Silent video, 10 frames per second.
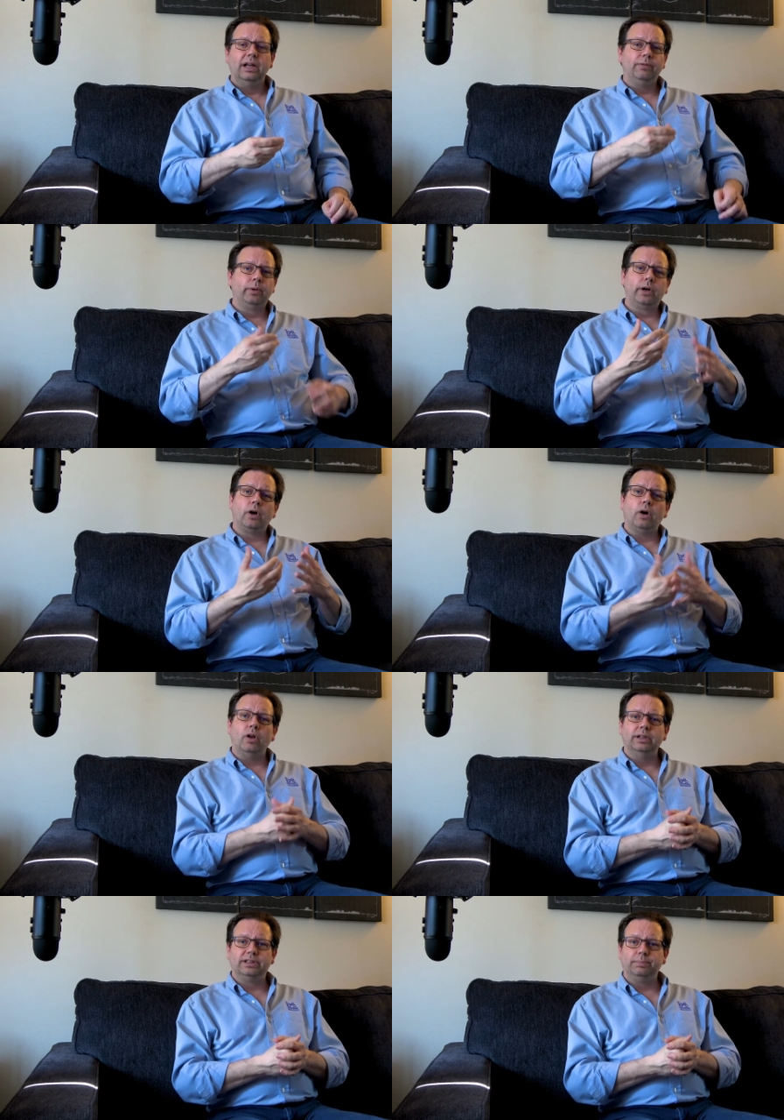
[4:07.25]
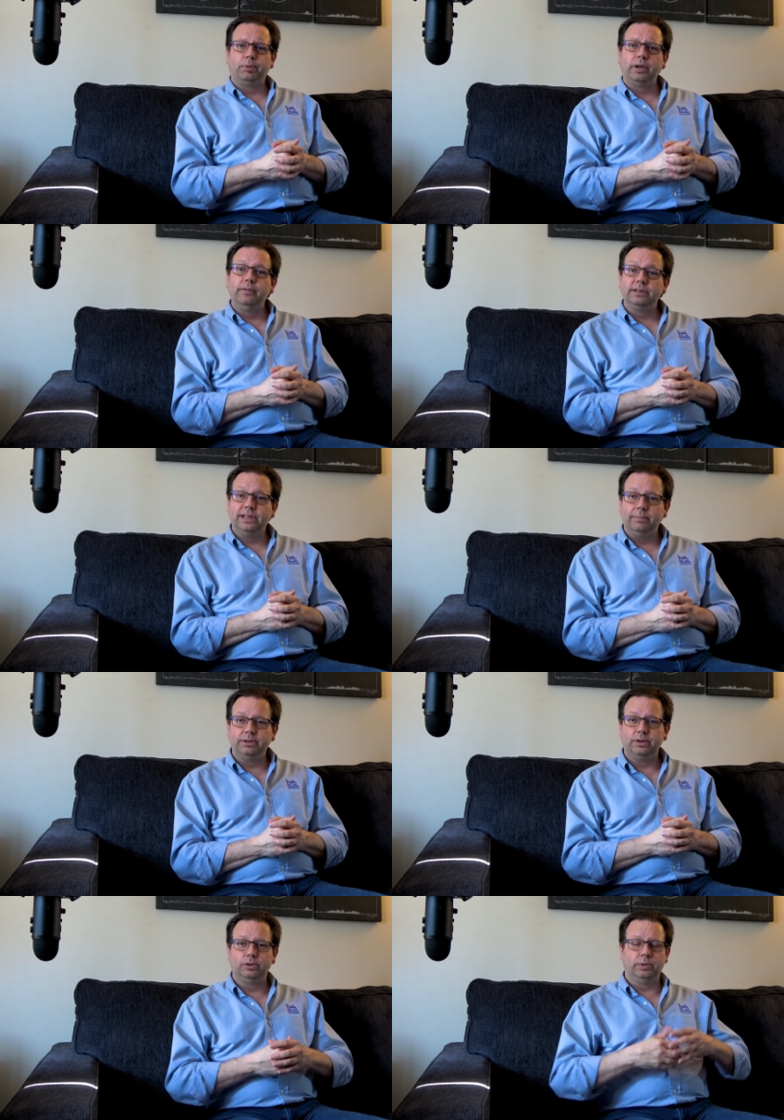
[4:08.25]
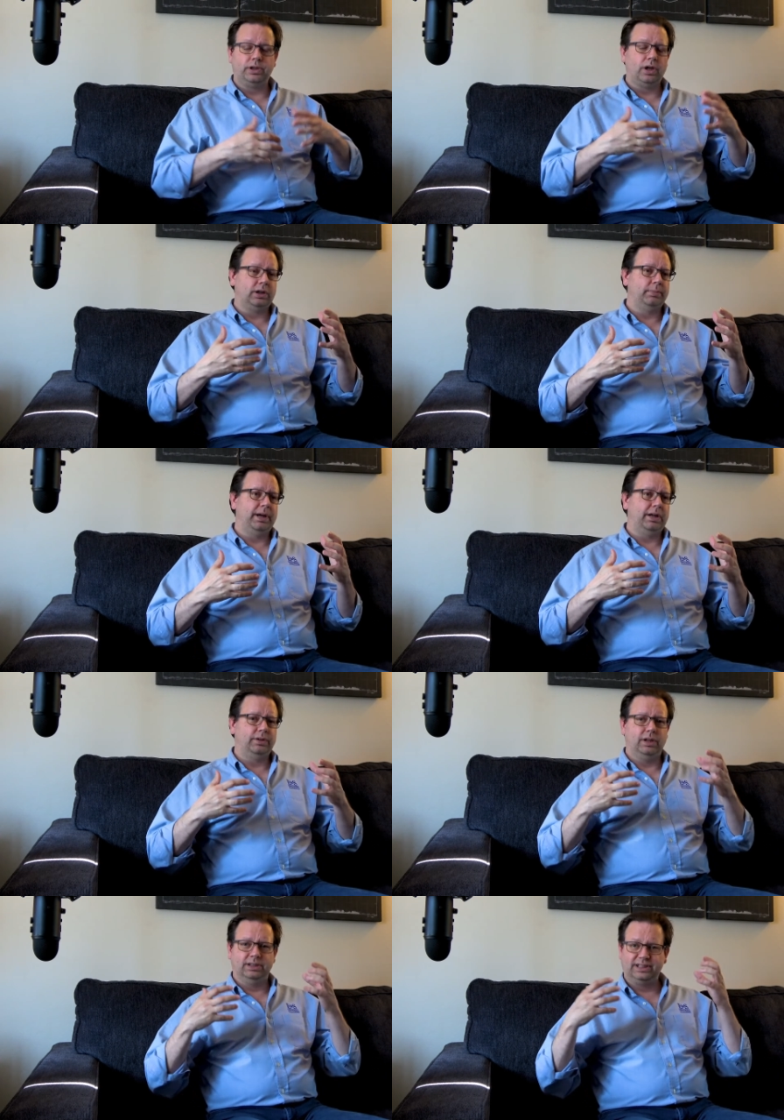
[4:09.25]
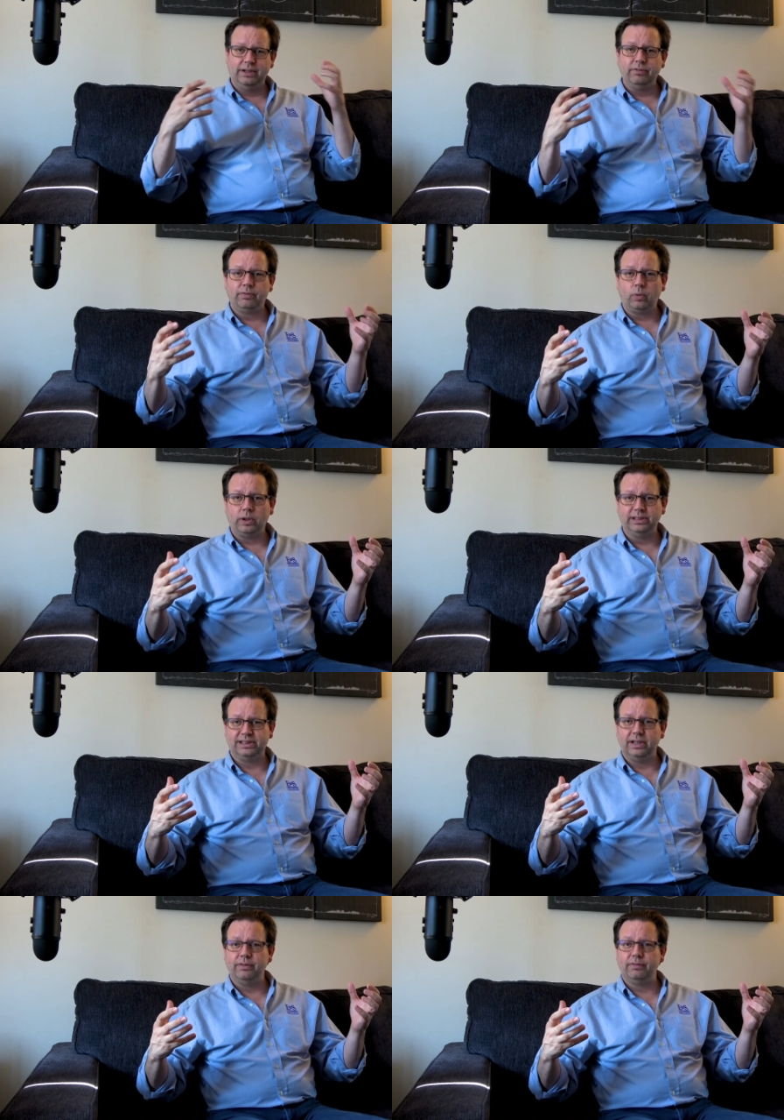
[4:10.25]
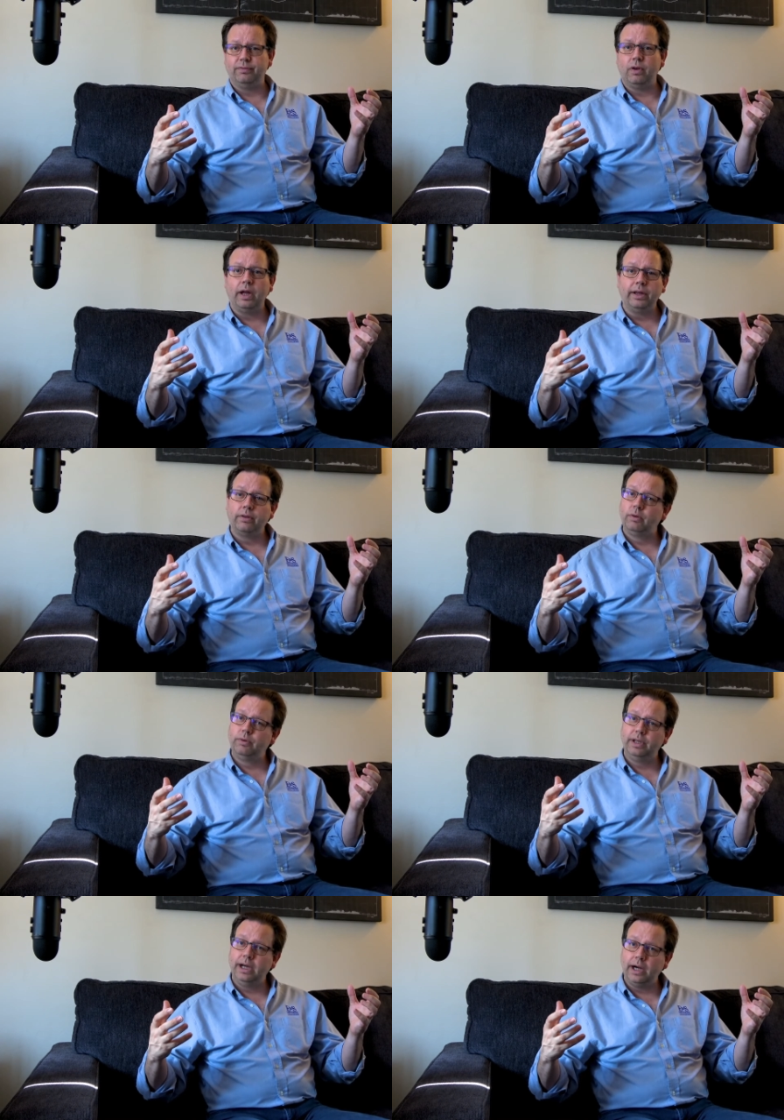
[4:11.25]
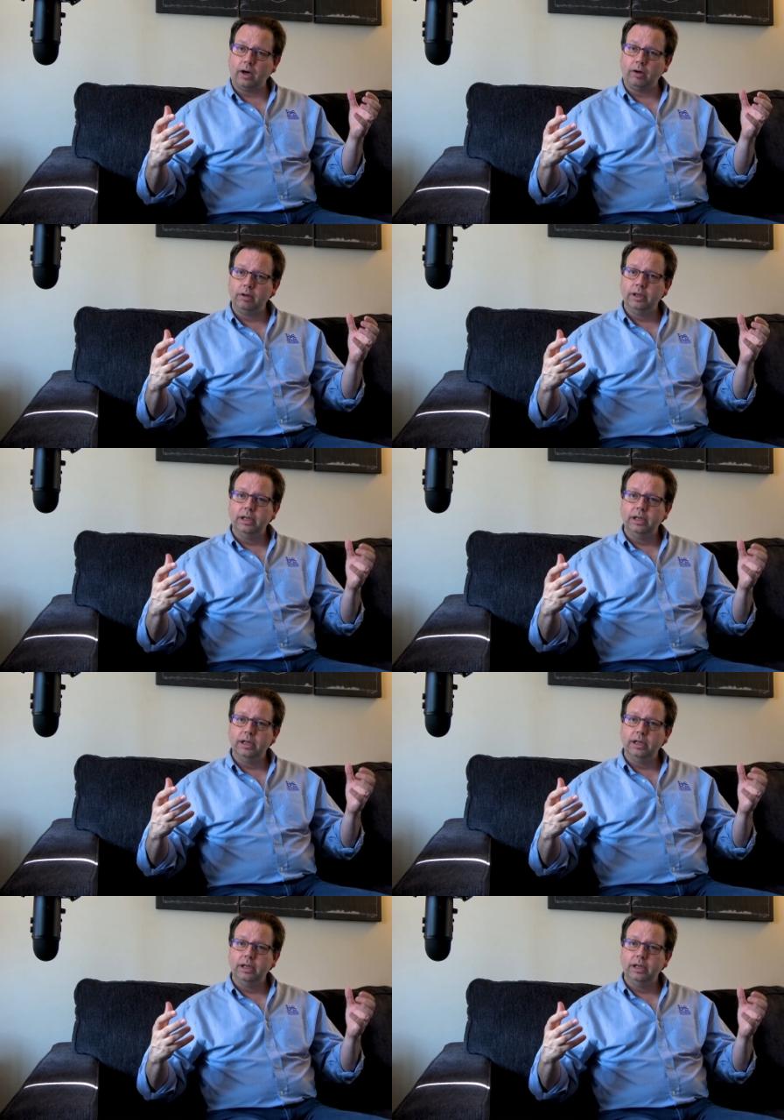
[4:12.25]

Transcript: If you recall in some previous episodes we talked about a 747 flying through the air.